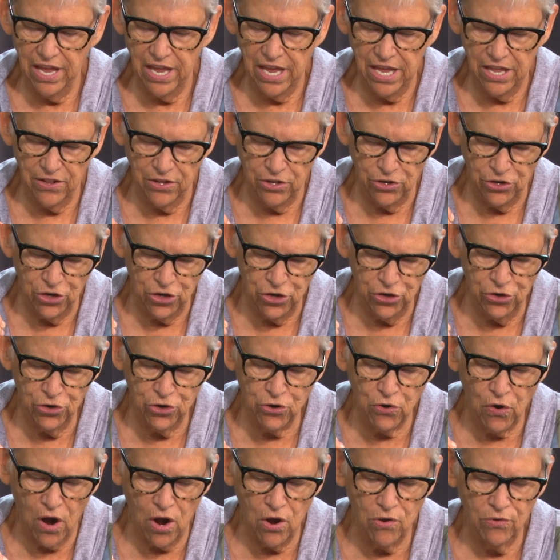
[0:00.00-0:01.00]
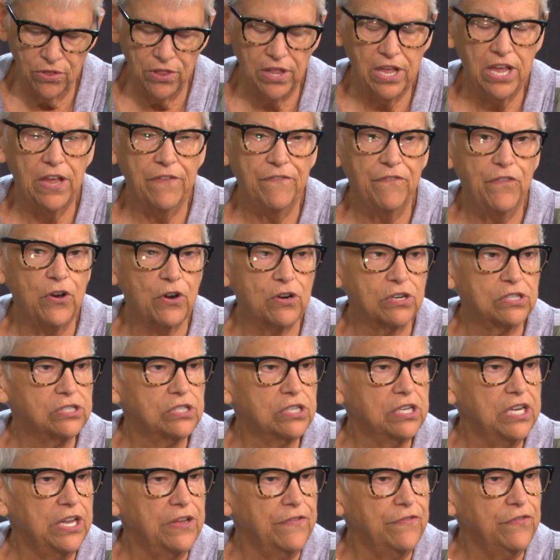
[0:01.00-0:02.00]
new growth,
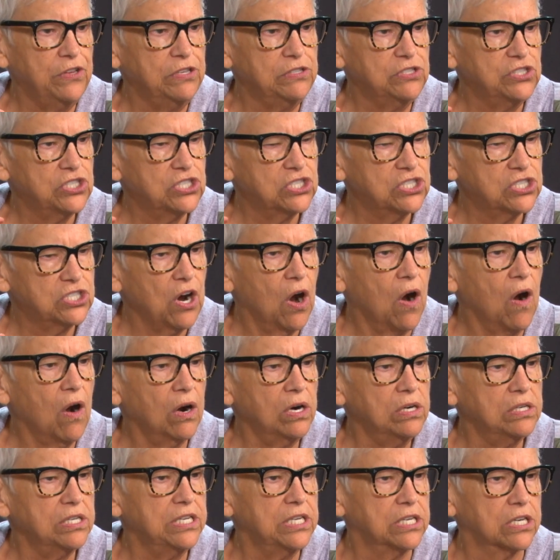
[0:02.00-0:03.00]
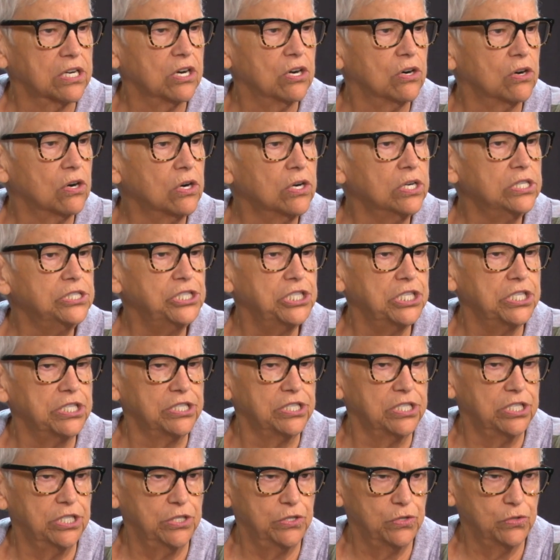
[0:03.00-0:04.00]
if you start
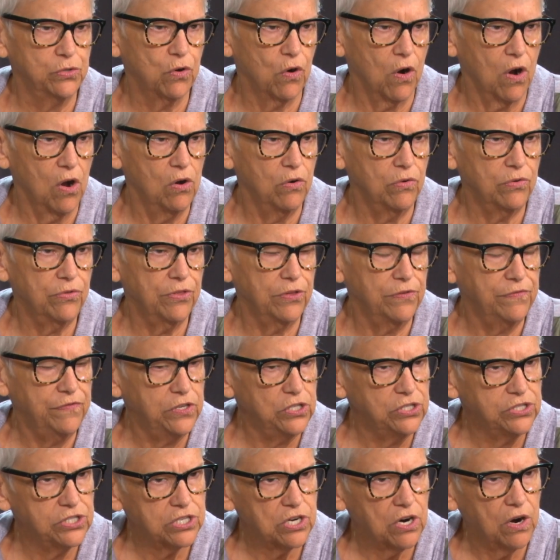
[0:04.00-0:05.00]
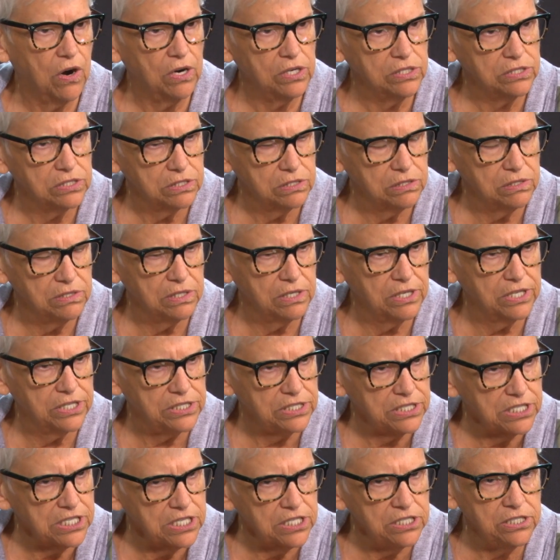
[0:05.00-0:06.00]
encouraging new growth, if you
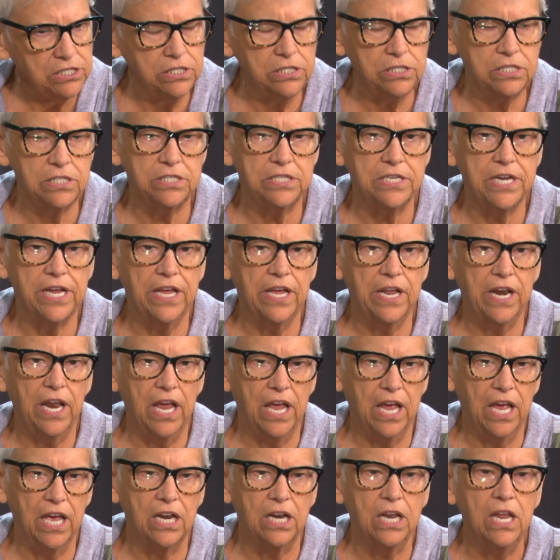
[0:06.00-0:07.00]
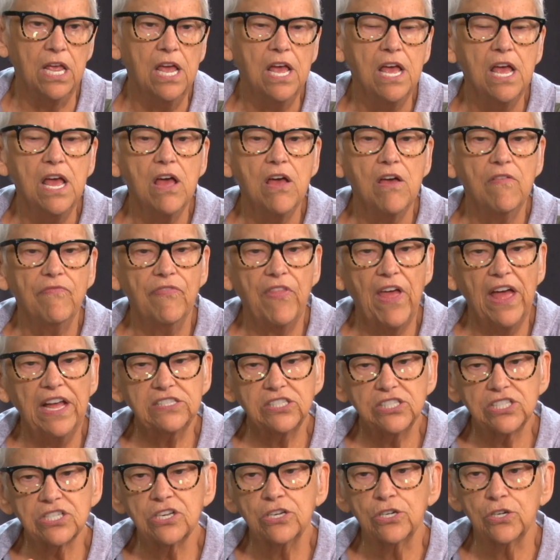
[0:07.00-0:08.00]
continue to deadhead,
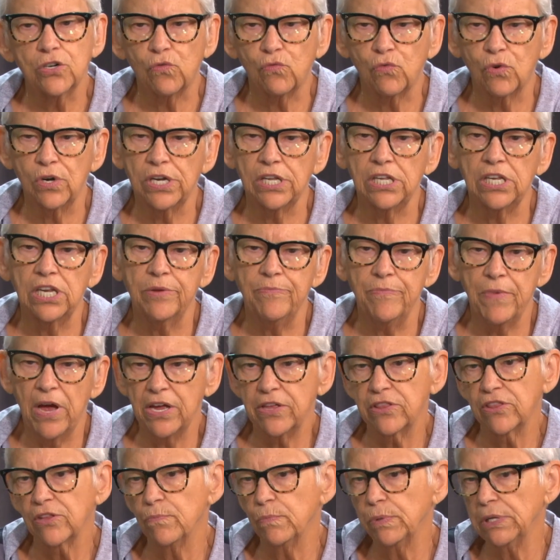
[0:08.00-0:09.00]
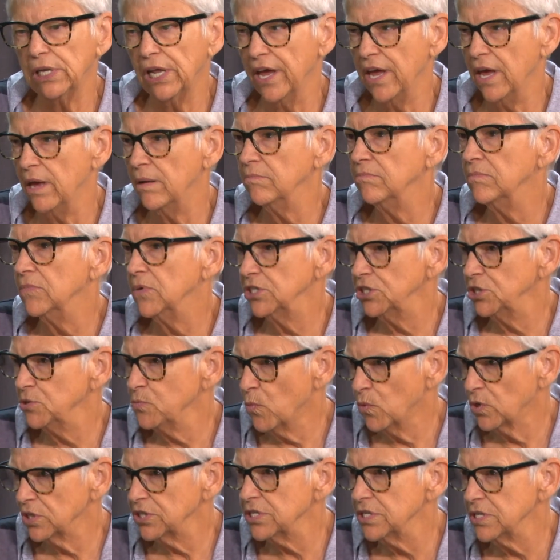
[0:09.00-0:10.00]
that's going to really make the plant much
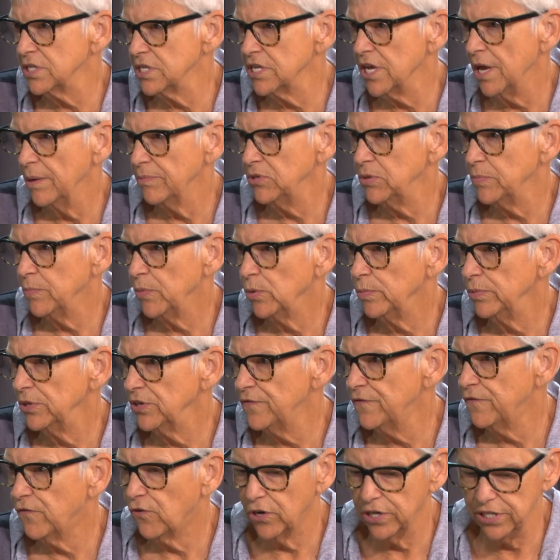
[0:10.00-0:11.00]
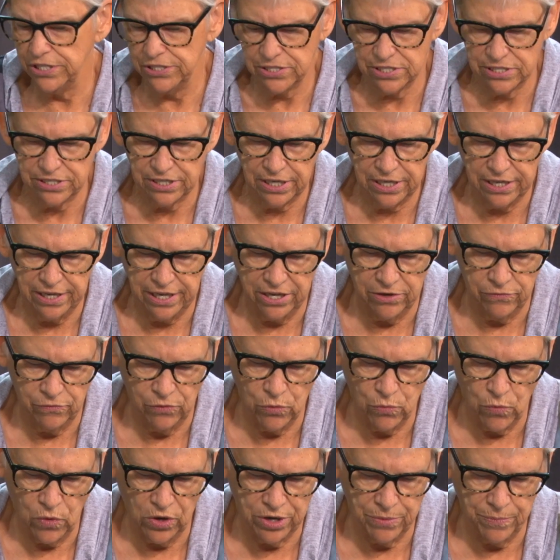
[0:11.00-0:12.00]
more susceptible to freezing, and we
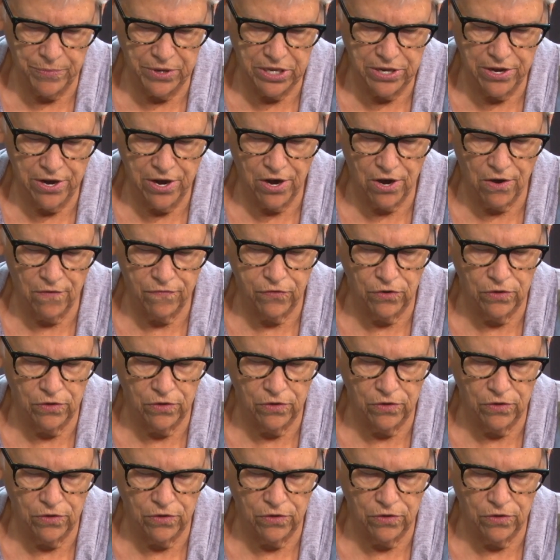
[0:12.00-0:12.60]
want to be careful.